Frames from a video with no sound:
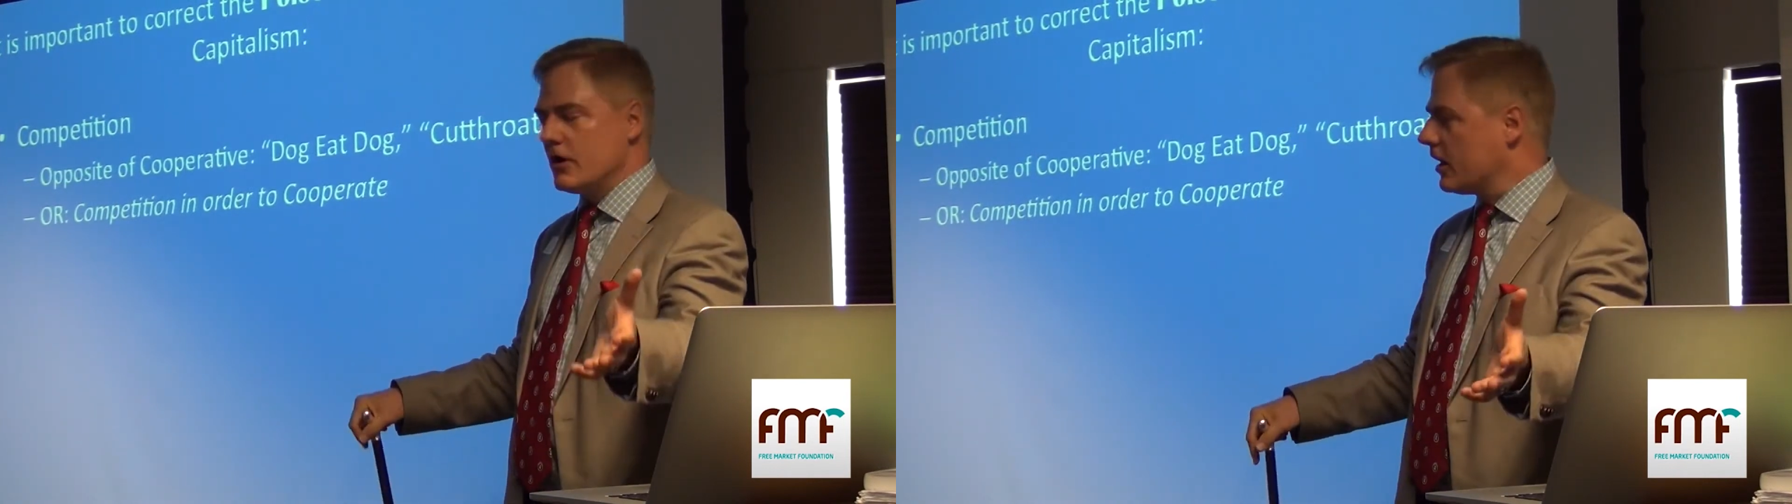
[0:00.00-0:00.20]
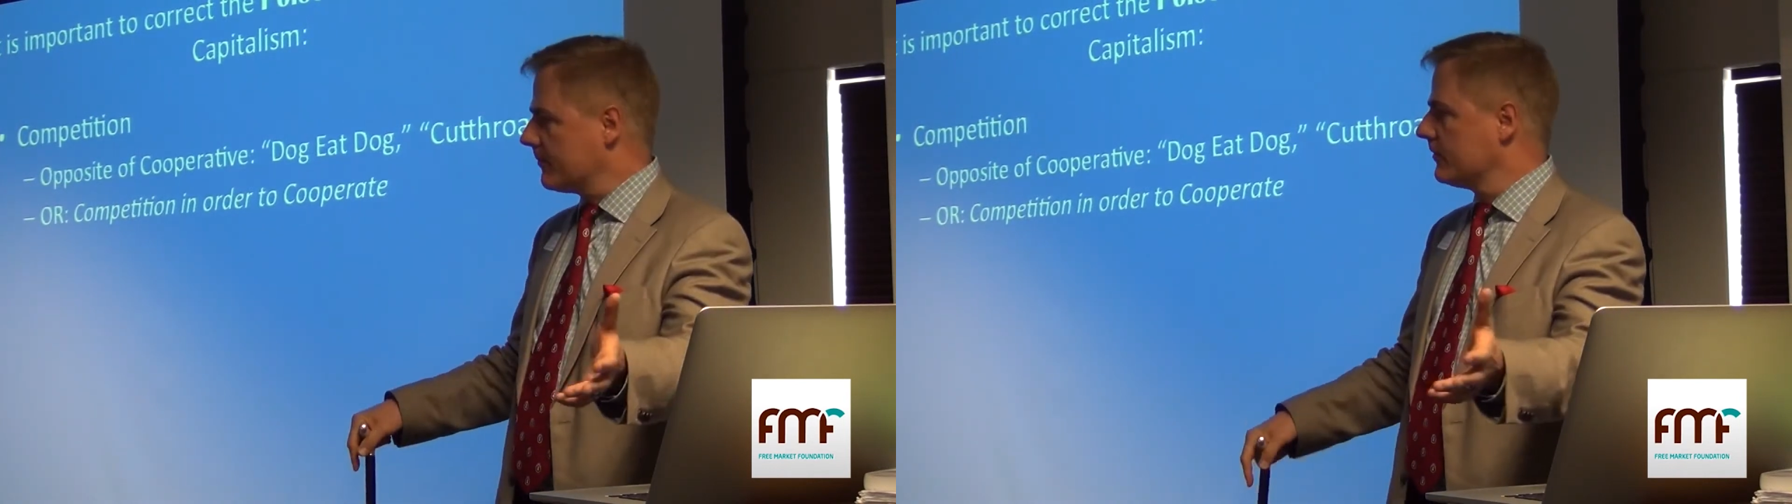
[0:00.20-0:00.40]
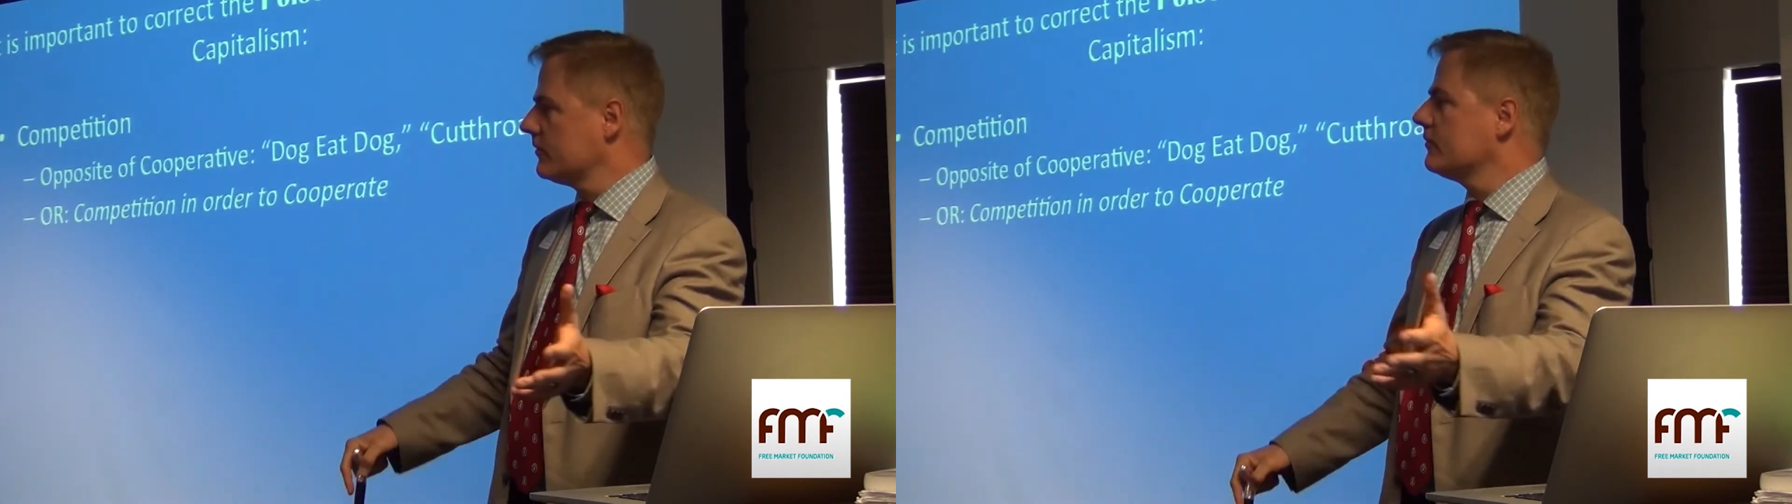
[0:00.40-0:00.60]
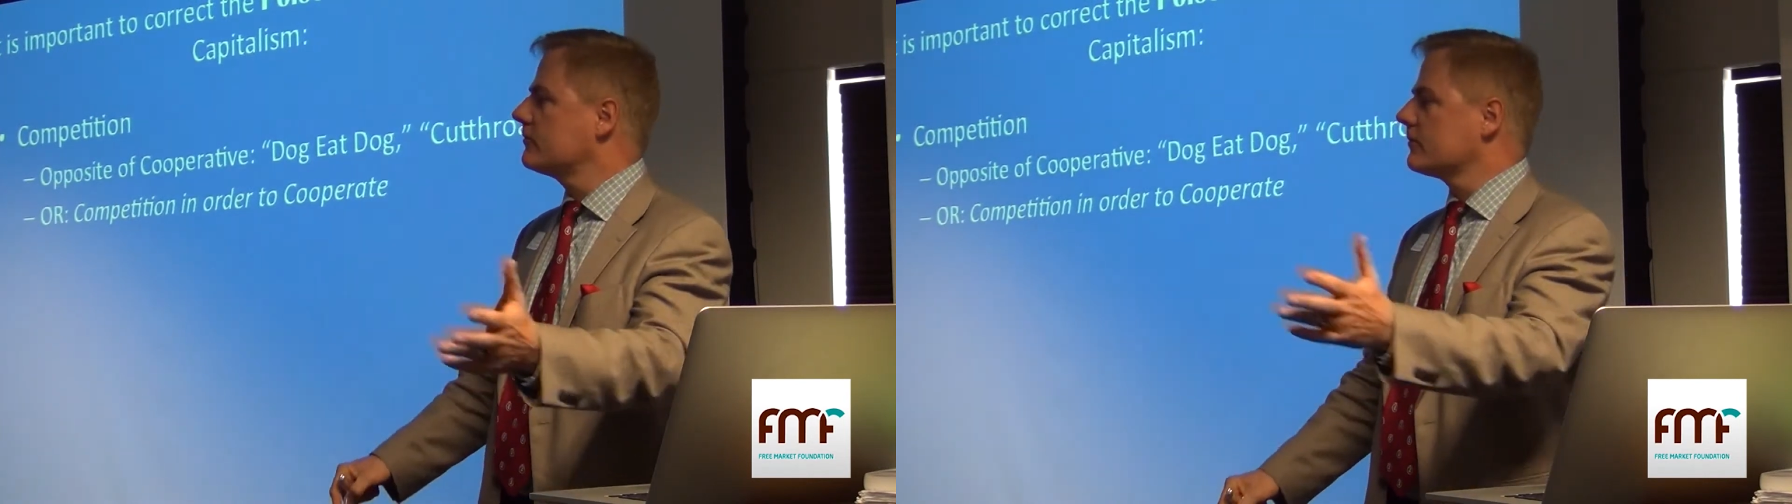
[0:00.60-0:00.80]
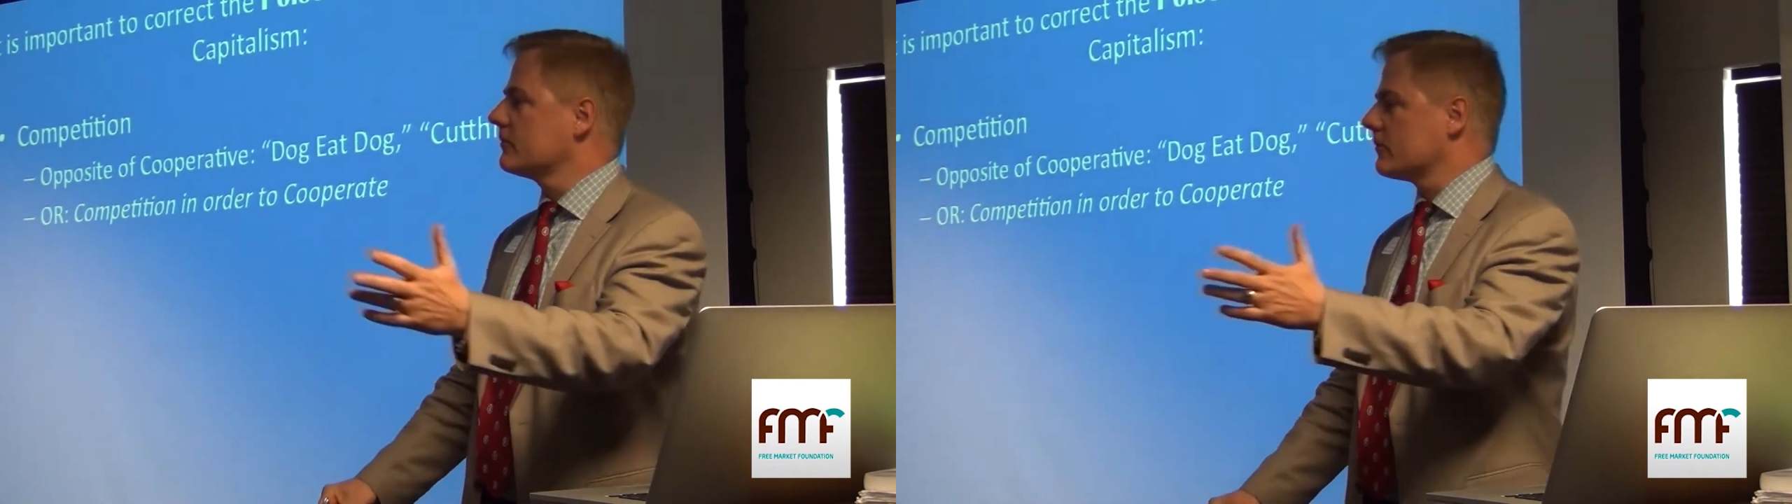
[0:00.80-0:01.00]
car
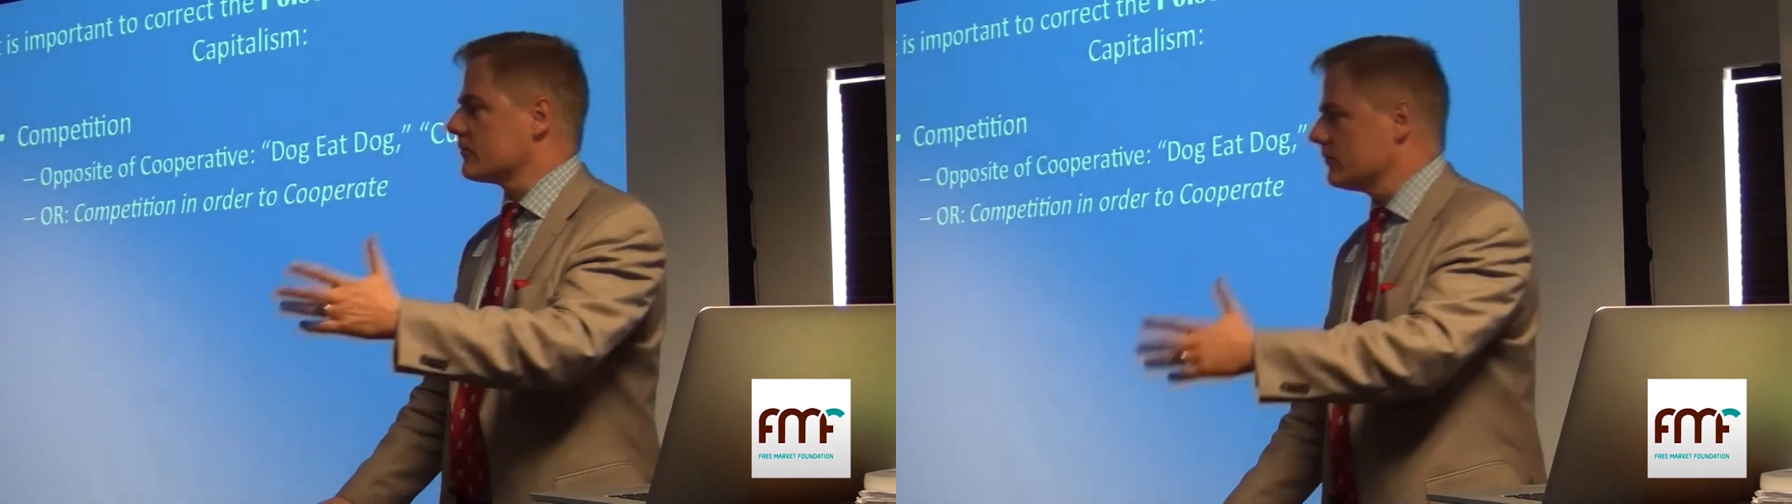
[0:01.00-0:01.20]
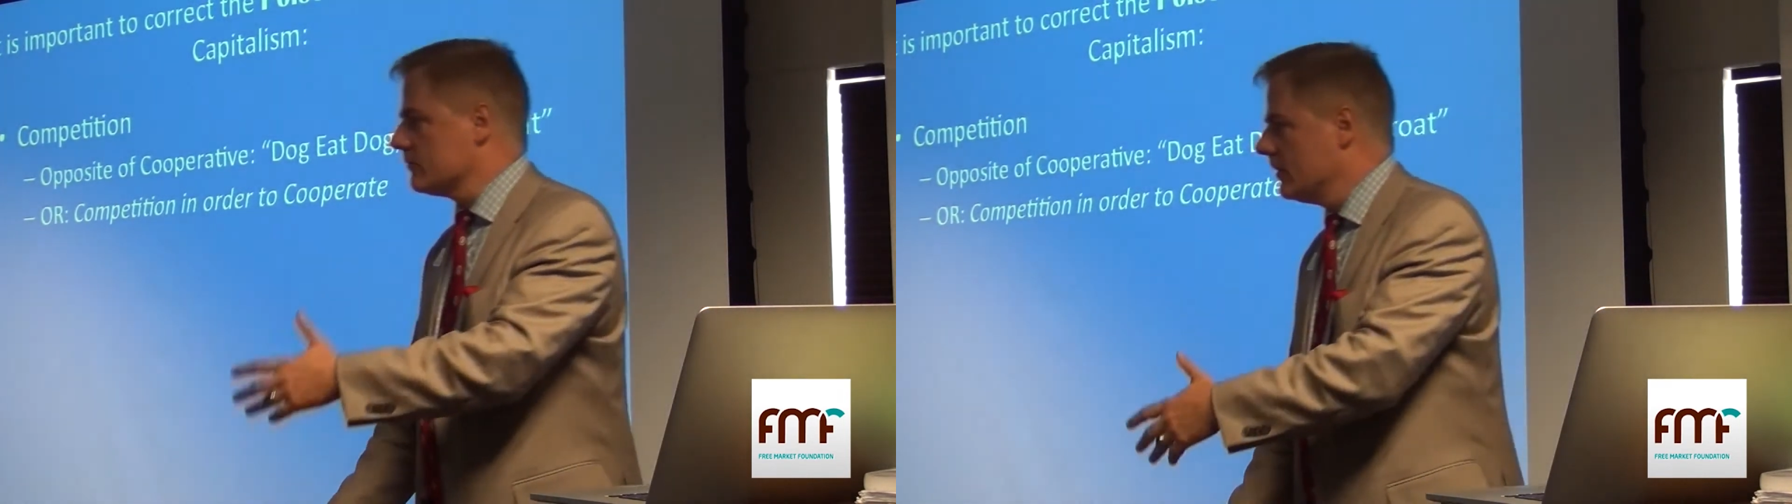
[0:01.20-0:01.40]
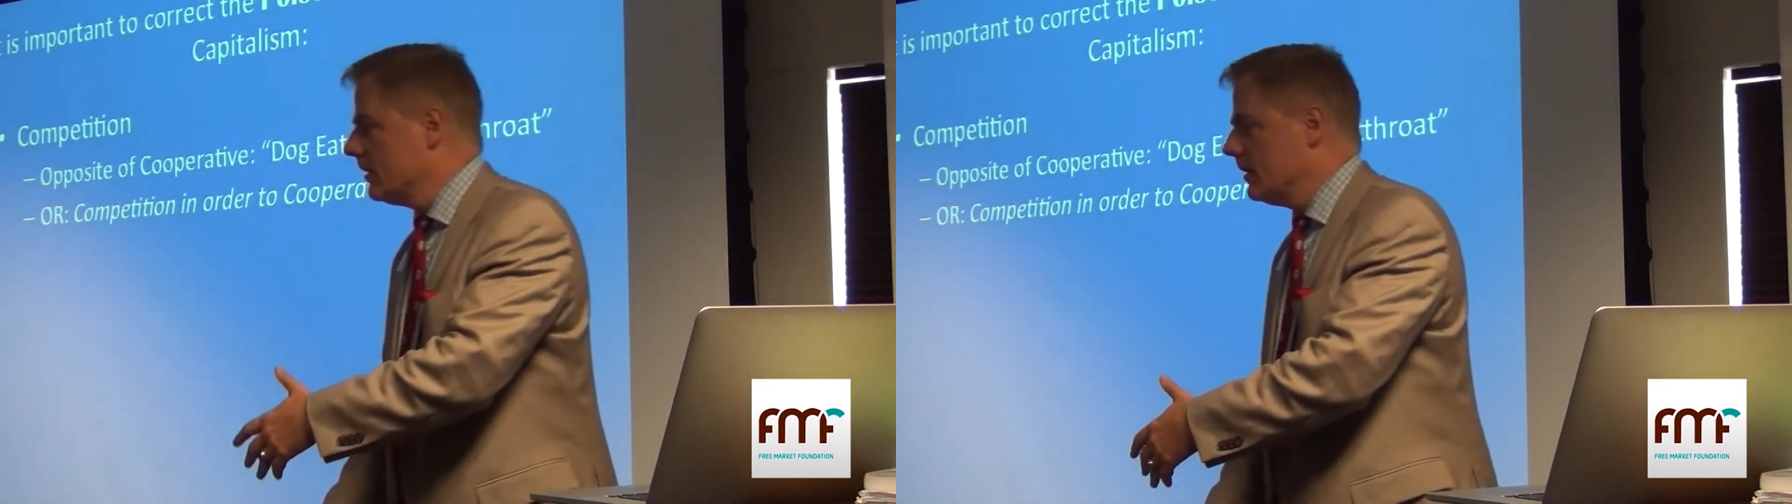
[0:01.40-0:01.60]
producers or two